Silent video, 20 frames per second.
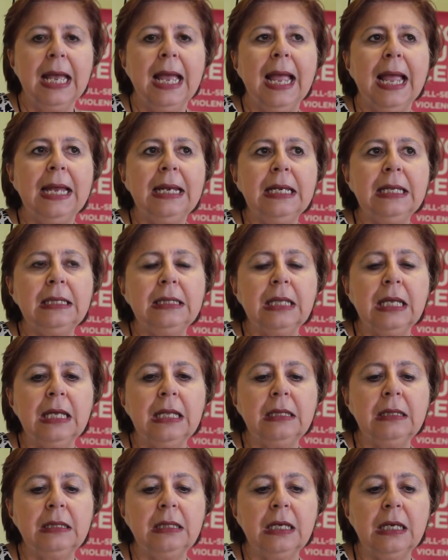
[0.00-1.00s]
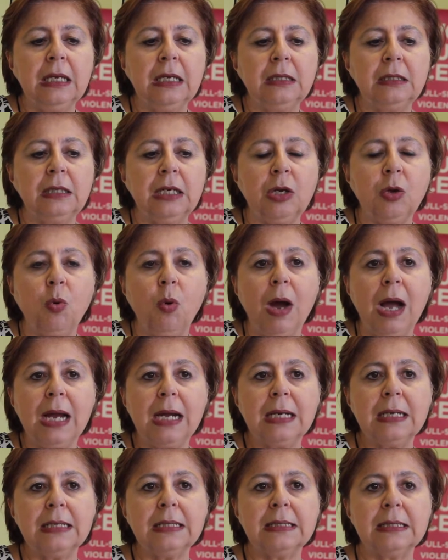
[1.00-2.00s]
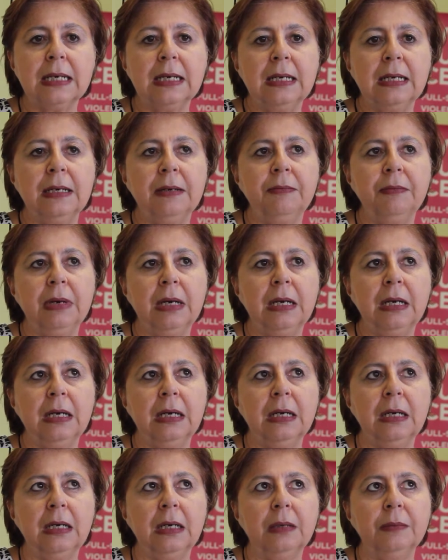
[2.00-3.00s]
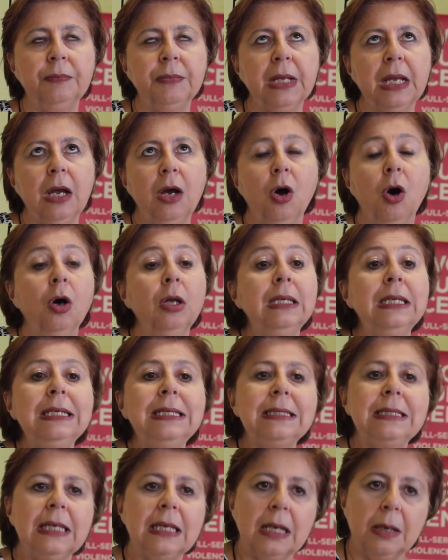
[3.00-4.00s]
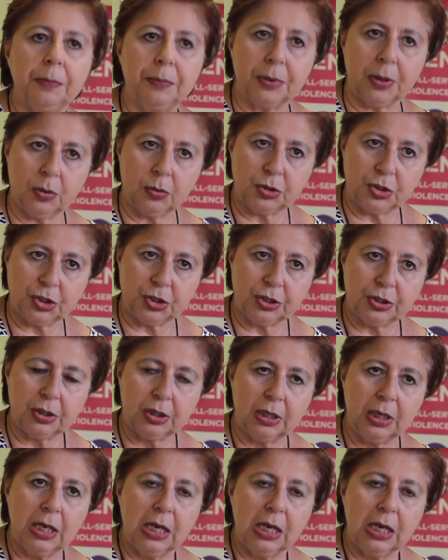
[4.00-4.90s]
and it requires a holistic approach.